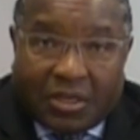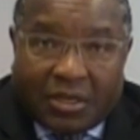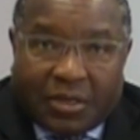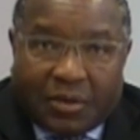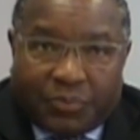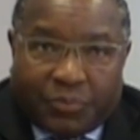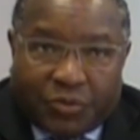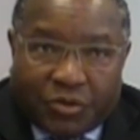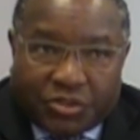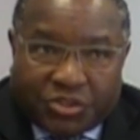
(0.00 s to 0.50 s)

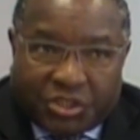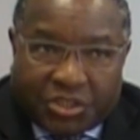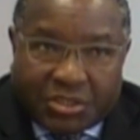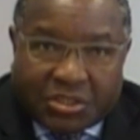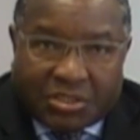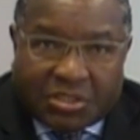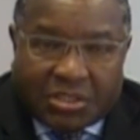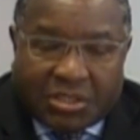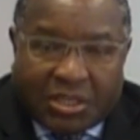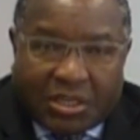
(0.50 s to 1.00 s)

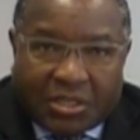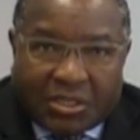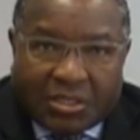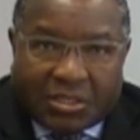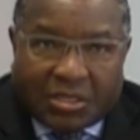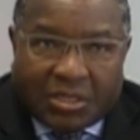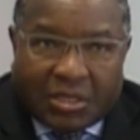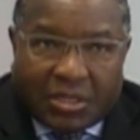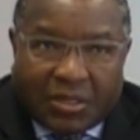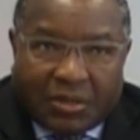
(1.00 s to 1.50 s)
approaches
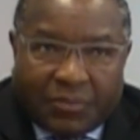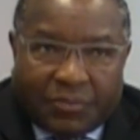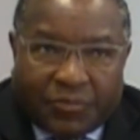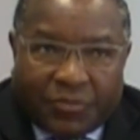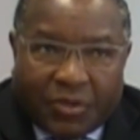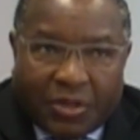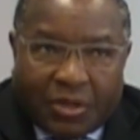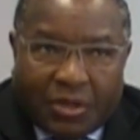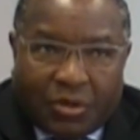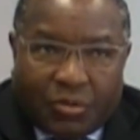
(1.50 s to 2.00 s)
that
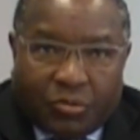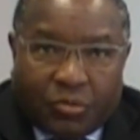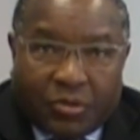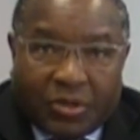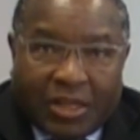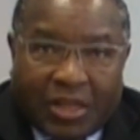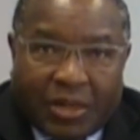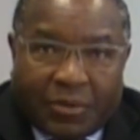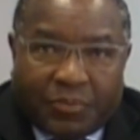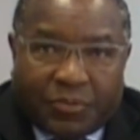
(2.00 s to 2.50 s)

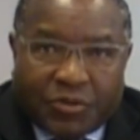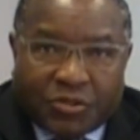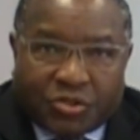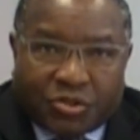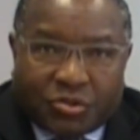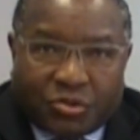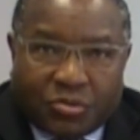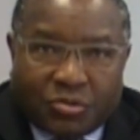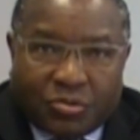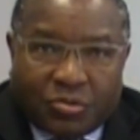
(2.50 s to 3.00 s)
would help
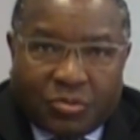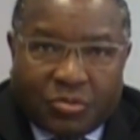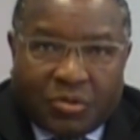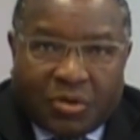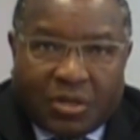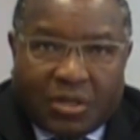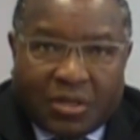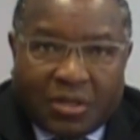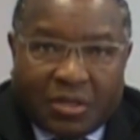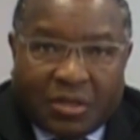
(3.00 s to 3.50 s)
us
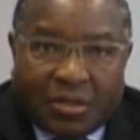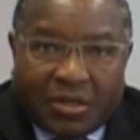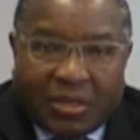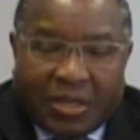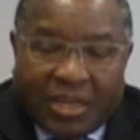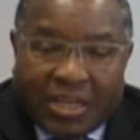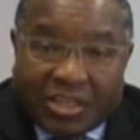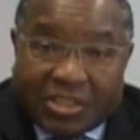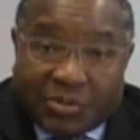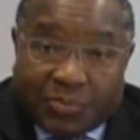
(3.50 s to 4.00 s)
to
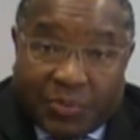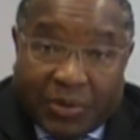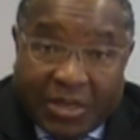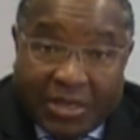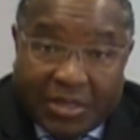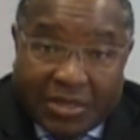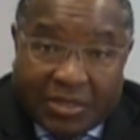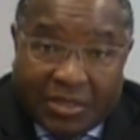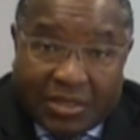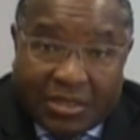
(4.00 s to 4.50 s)

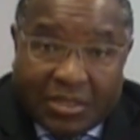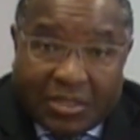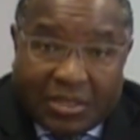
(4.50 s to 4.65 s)
explain